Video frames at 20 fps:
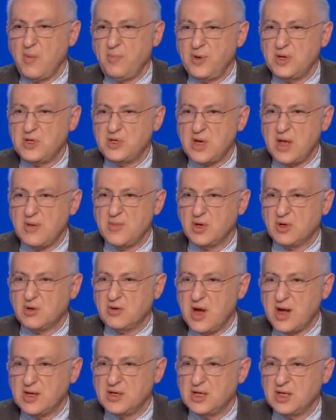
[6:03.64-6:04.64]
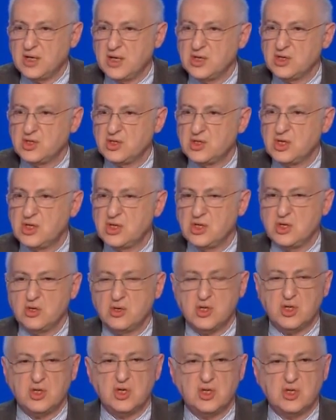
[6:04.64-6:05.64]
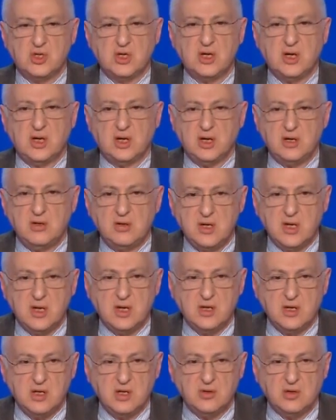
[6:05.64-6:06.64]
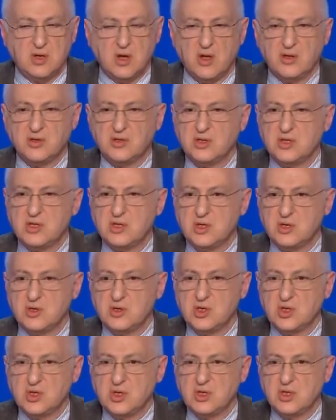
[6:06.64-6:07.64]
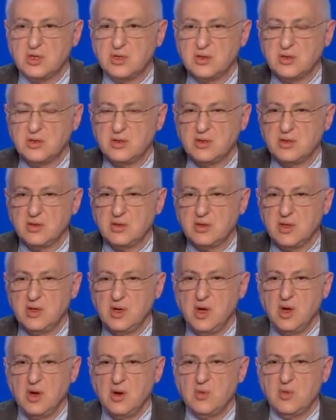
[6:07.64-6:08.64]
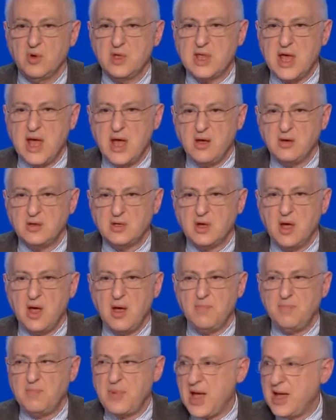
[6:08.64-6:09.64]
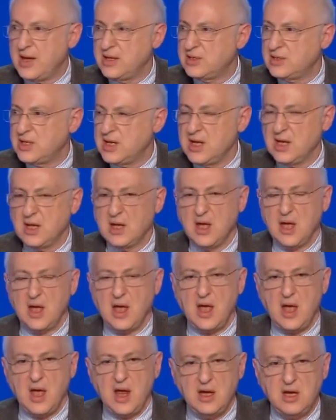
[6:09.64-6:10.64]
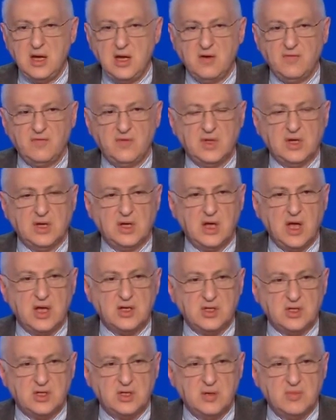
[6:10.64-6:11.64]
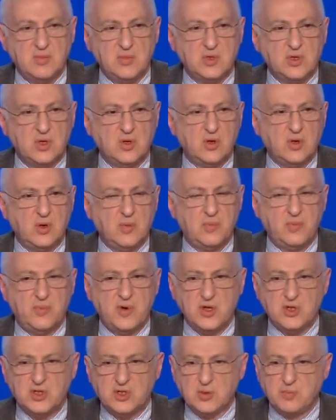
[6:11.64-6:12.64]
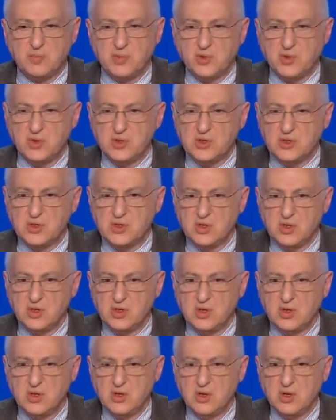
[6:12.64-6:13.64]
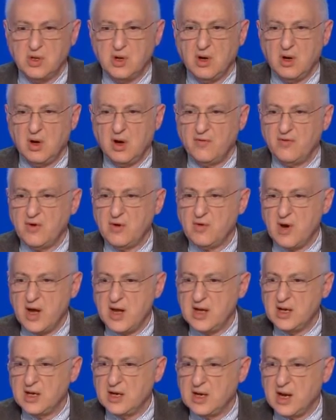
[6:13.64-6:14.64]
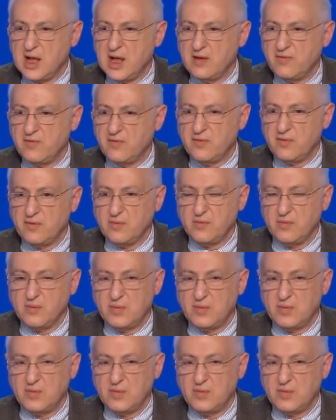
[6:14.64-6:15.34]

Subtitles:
proper democratic institutions, including a new constitution, without abandoning any of the customs or principles of Iranian life.